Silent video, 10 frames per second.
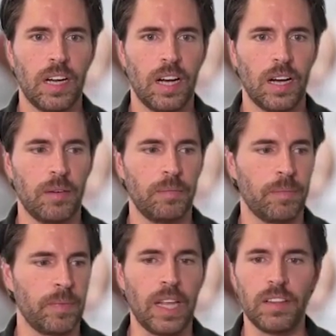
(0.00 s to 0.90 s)

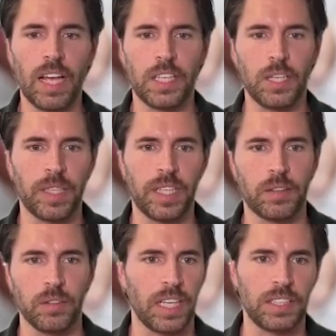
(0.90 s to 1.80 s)
like you would get
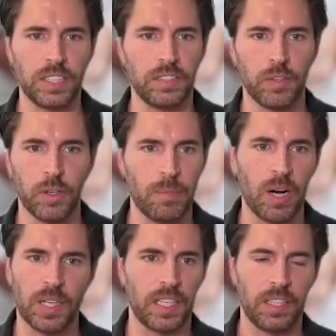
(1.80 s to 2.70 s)
through like G4
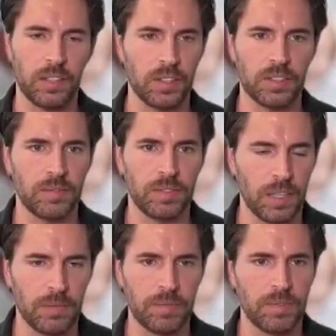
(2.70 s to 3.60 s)
marketing or,
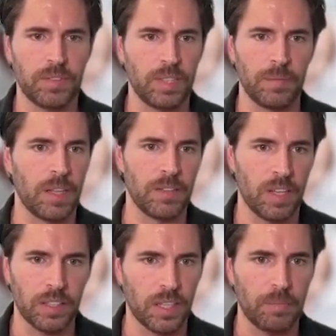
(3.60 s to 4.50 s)
some of those
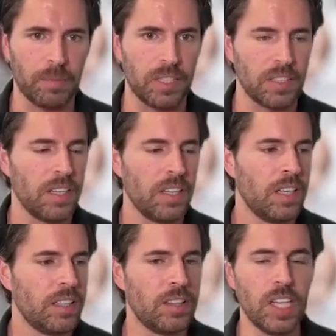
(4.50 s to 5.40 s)
other companies.
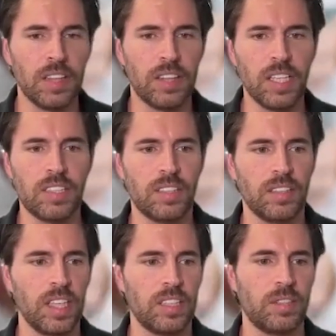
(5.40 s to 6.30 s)

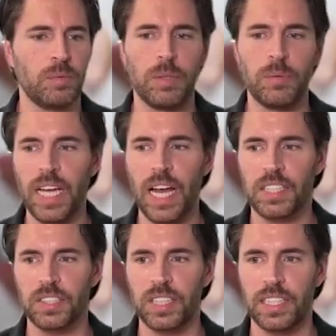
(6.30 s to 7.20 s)
We
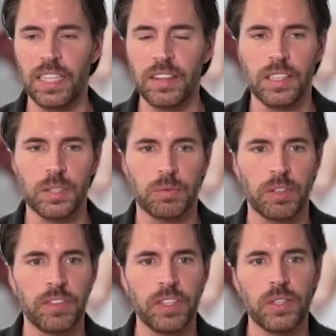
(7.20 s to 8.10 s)
actually get these
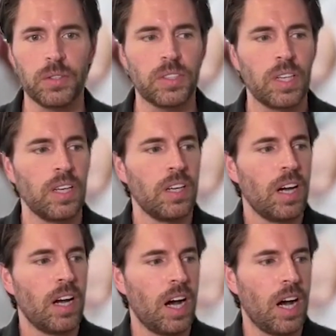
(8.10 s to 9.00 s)
reviews
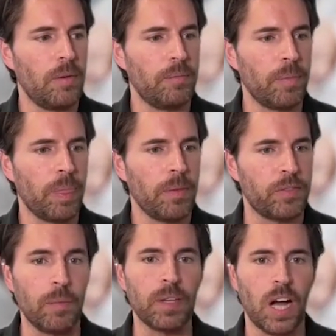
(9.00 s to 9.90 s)
from
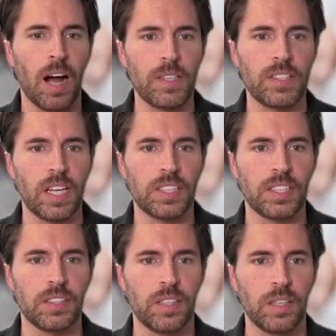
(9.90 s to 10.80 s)
the
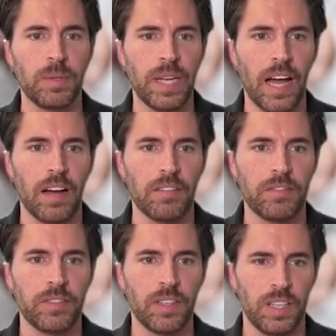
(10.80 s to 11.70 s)
conversations that we have,
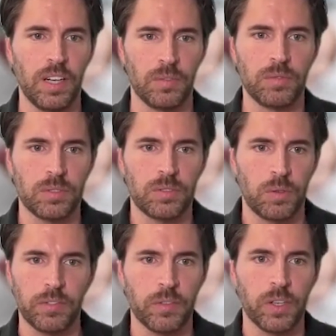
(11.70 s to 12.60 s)

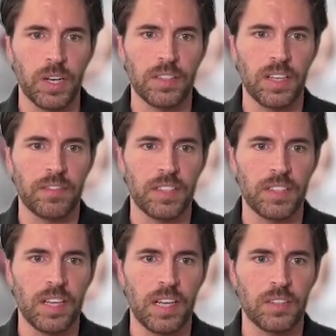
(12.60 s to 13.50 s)
24 hours after the
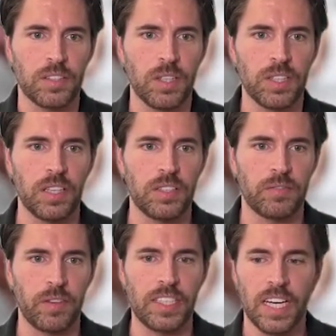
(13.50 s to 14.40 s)
sale. So it's
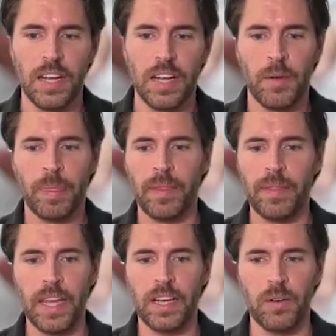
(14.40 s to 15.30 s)
fresh, and
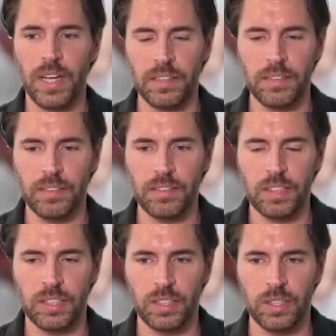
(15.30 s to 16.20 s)
they go
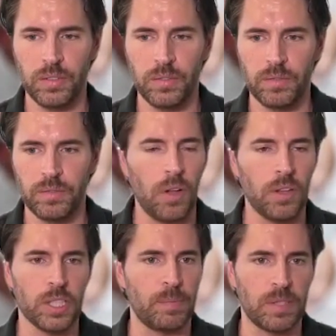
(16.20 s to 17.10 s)
into
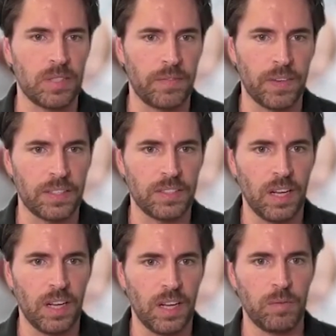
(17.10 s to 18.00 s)
all the specifics
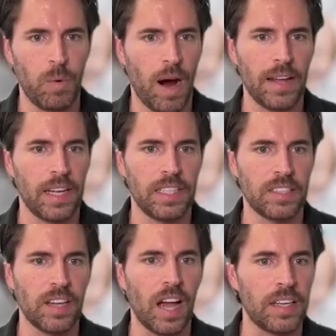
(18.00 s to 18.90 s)
of why they
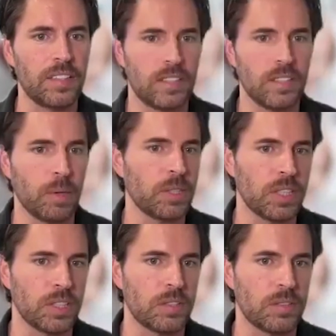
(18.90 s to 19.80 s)
decided to
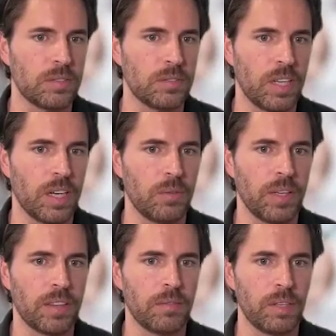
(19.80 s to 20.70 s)
purchase,
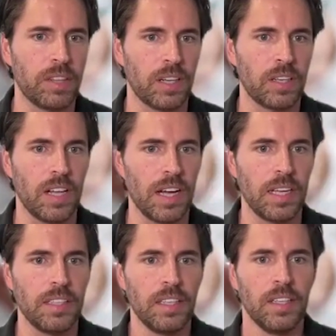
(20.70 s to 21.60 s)
with our
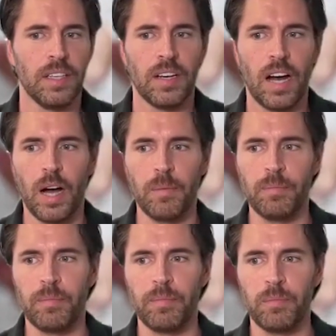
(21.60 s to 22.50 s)
client,
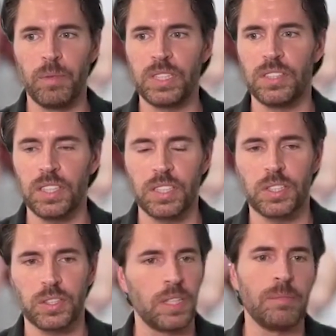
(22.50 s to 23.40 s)
which is
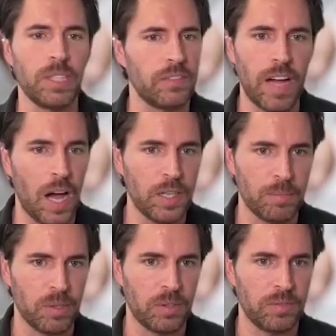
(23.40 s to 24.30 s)
extremely
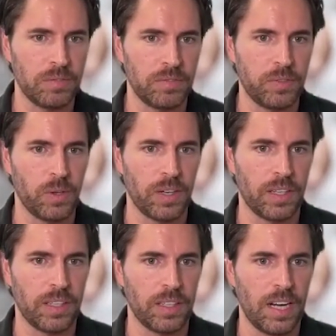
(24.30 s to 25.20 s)
valuable
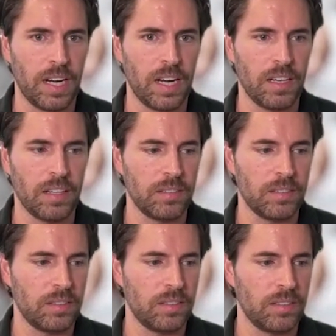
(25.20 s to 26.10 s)
for
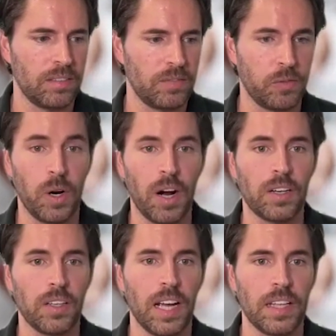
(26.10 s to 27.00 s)
our
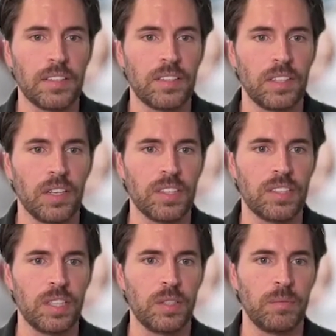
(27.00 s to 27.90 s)
clients, to
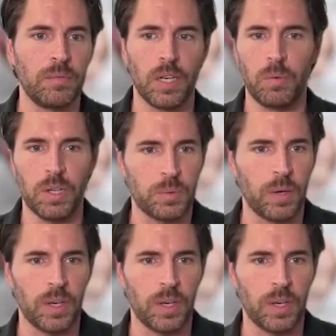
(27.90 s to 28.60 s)
see, what's